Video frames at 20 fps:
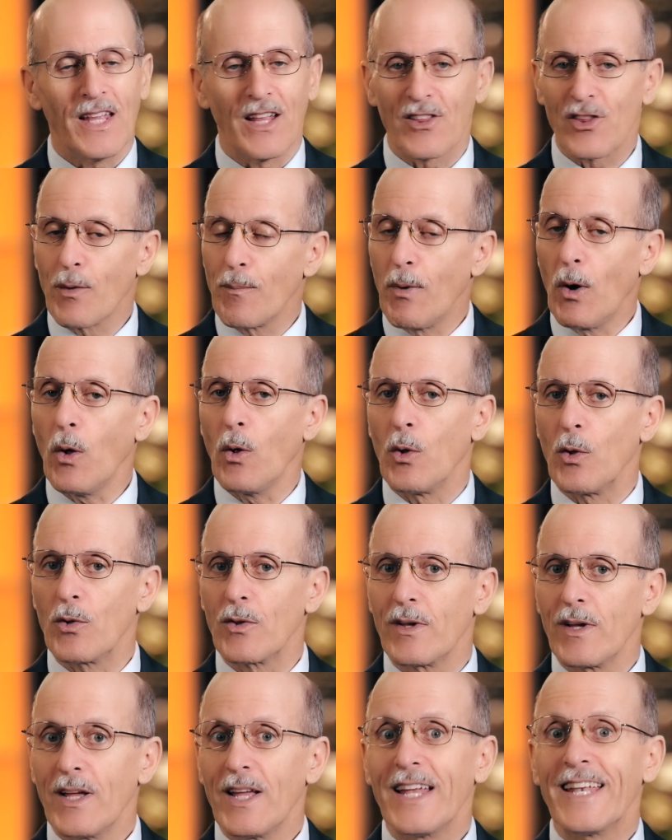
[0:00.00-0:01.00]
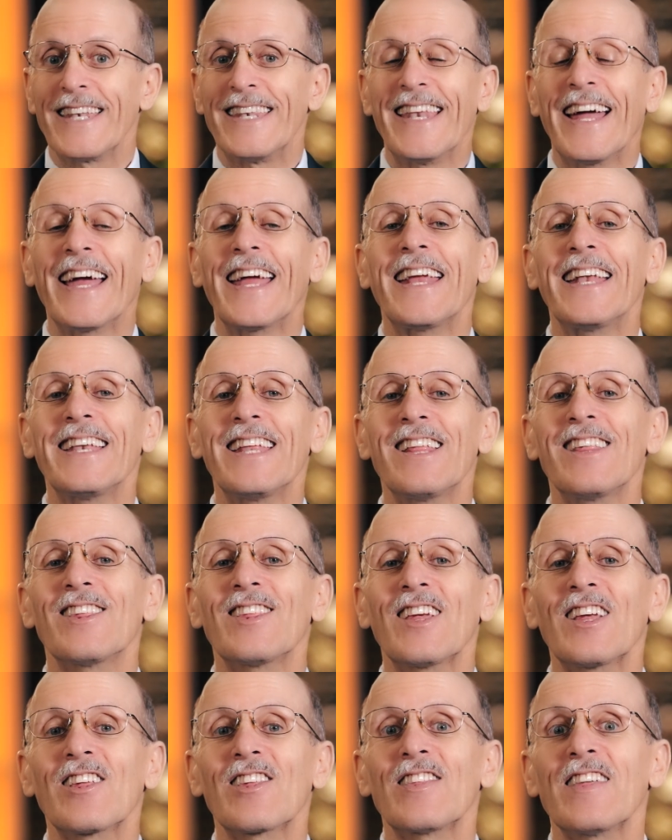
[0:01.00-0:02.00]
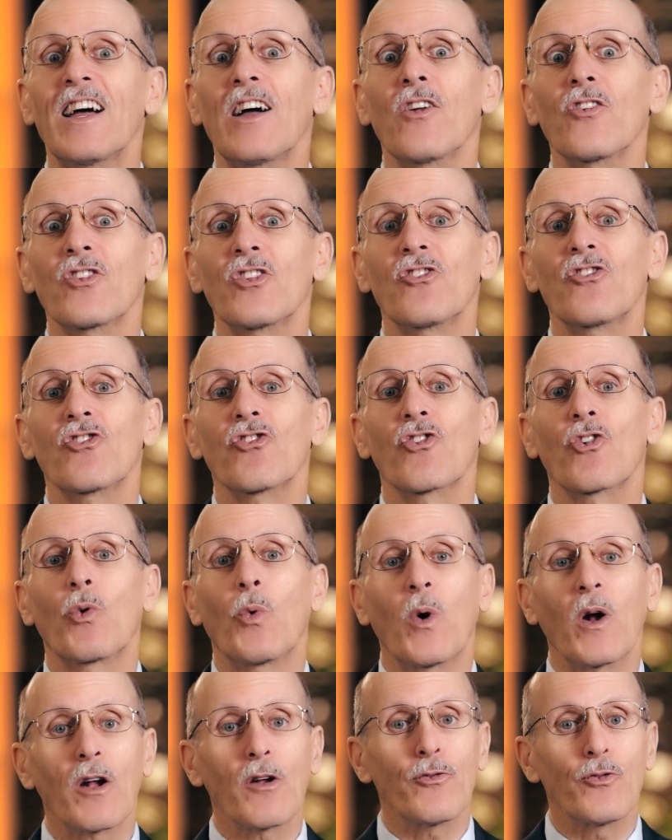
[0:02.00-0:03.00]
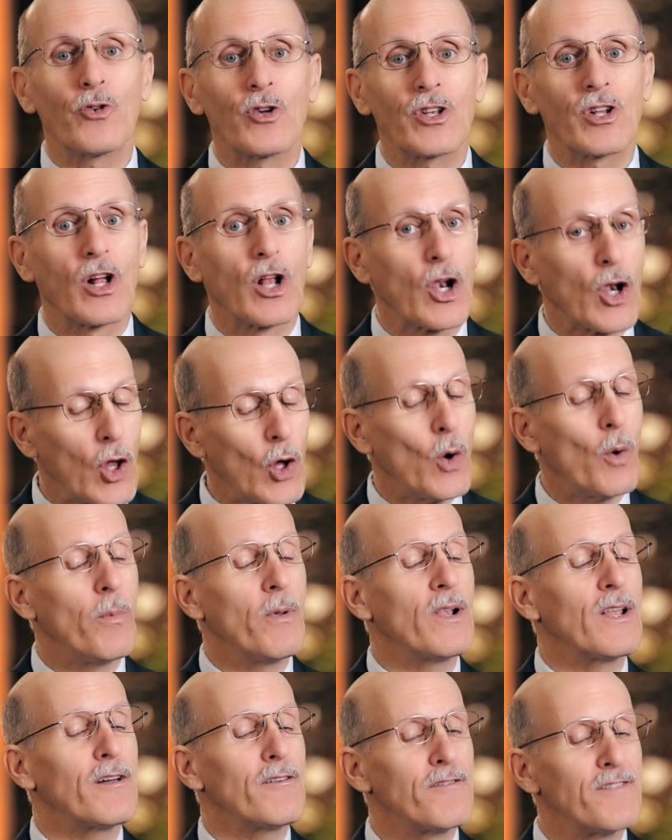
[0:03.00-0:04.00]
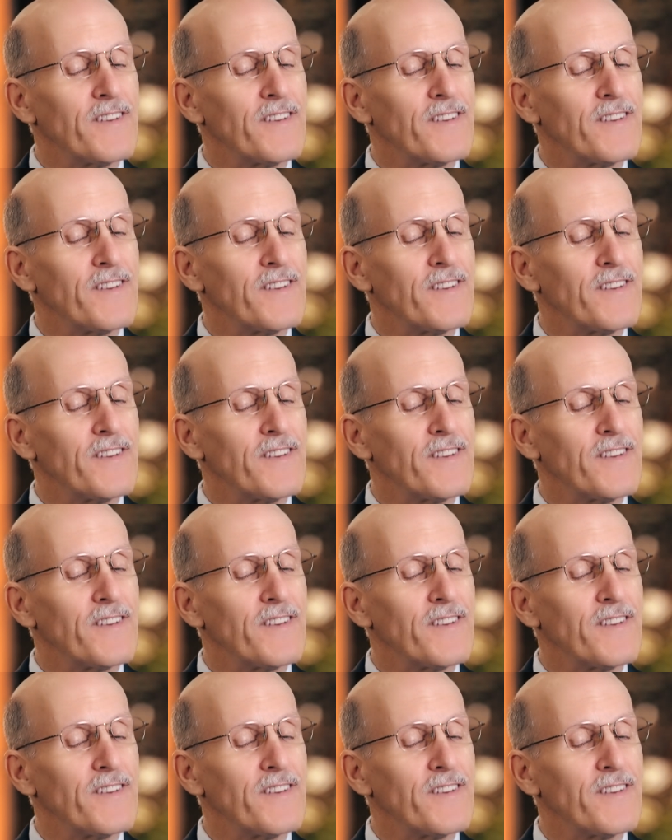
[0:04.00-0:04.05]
It's a bold 96,000 square foot global